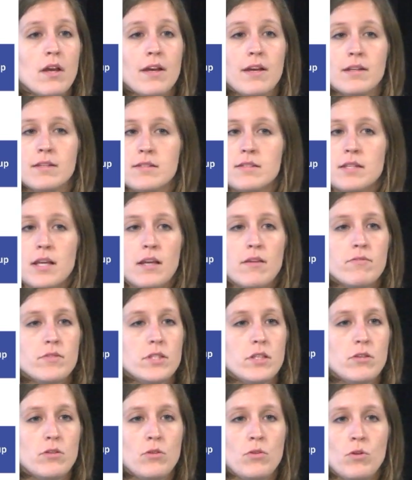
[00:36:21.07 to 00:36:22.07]
it saves
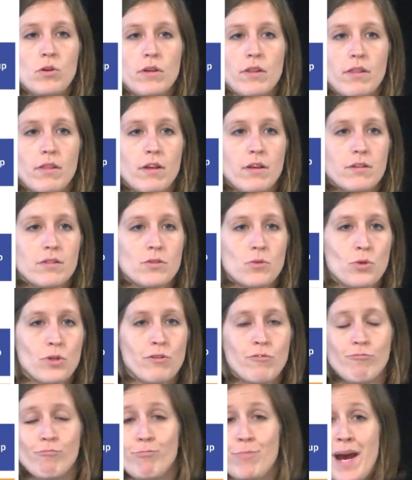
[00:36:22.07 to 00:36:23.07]
you the sort
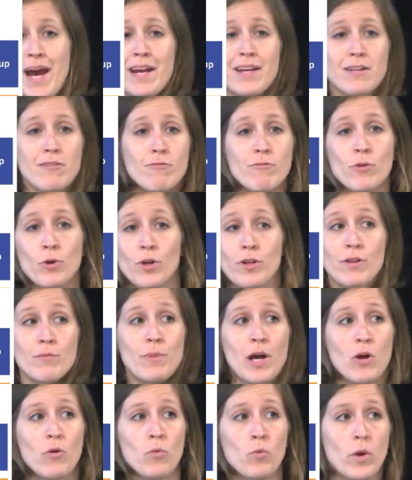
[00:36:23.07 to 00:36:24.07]
of back and forth
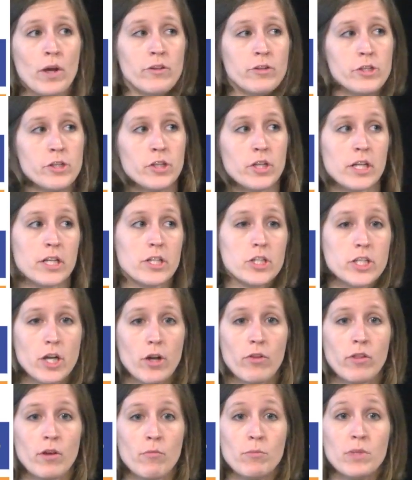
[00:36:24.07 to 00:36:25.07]
about whether you're going to
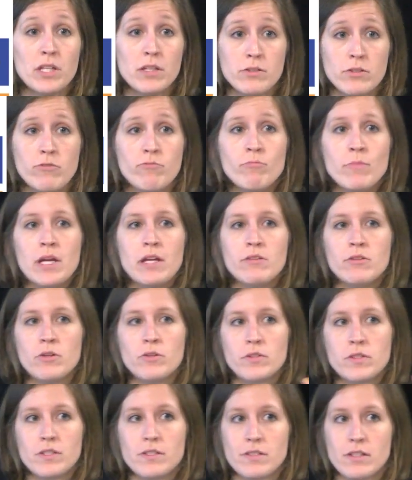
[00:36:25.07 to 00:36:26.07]
share them because you've made
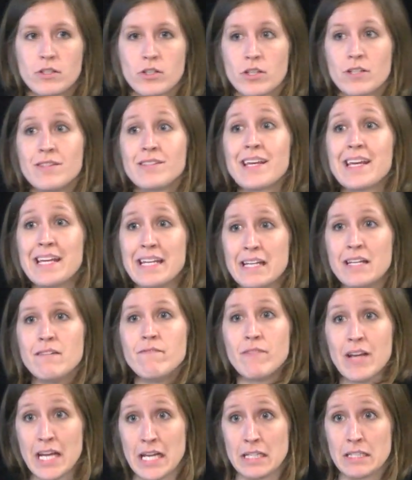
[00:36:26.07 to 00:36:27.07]
those decisions in
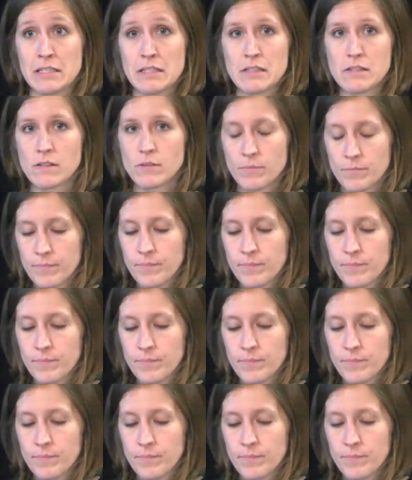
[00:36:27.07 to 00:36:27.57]
advance.